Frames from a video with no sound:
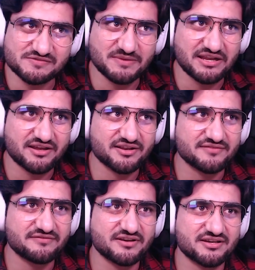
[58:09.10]
made out
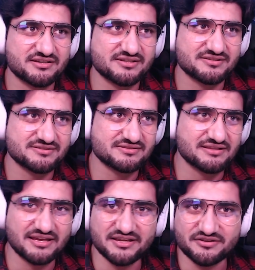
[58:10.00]
of uh,
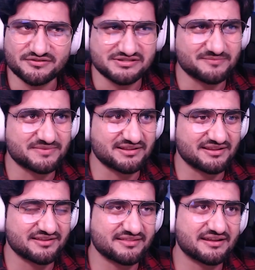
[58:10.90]
light or something
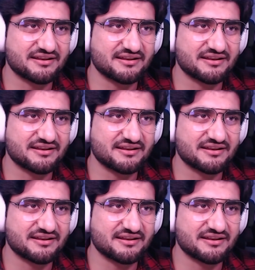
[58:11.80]
like that. And